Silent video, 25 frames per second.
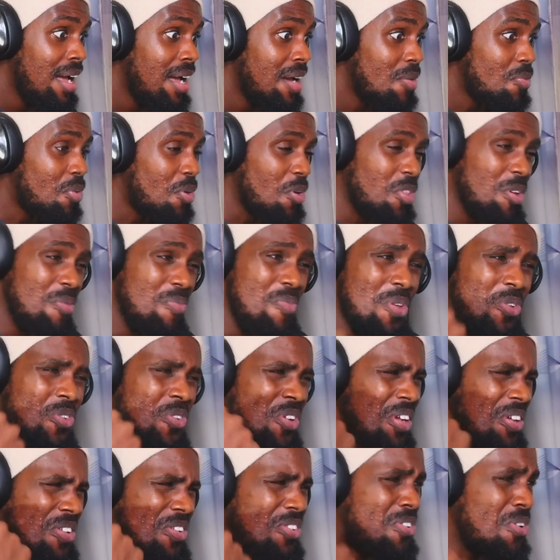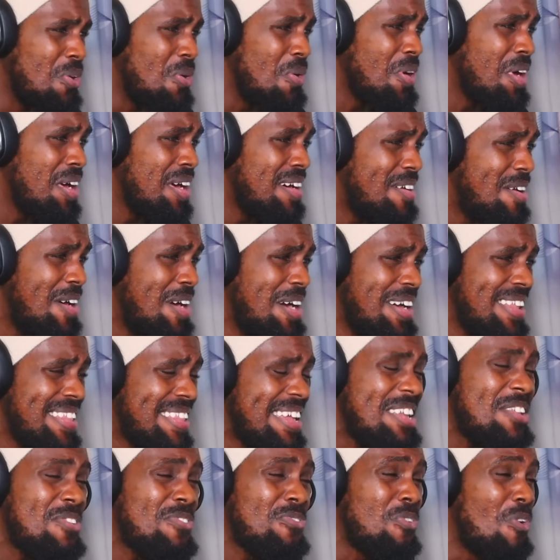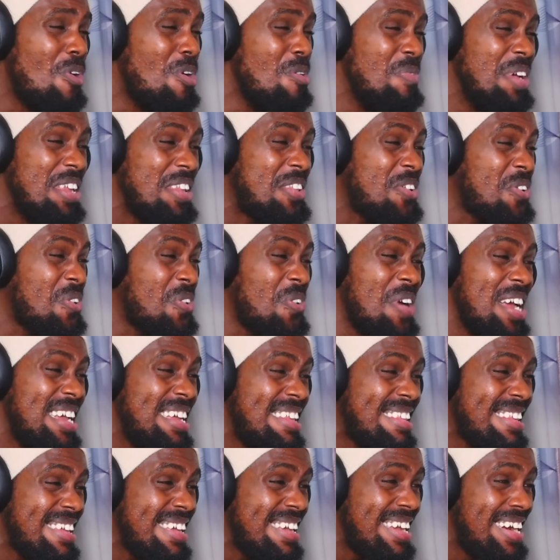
Bro, the music is so good. This form is crazy.